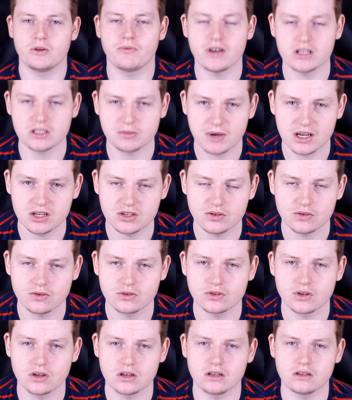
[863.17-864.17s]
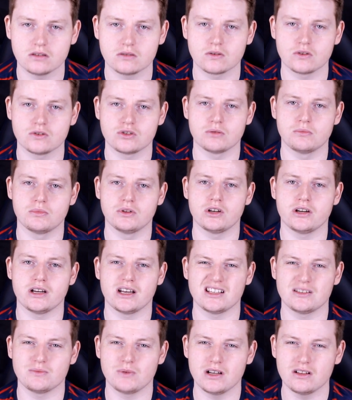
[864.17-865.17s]
My Facebook page is also in the description below
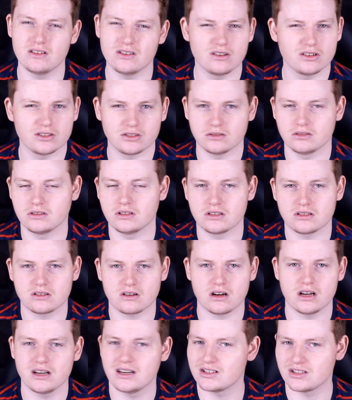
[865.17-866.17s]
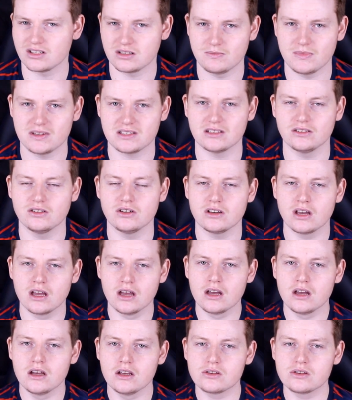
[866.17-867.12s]
as well. Also on the screen, it's just Mr. Luke.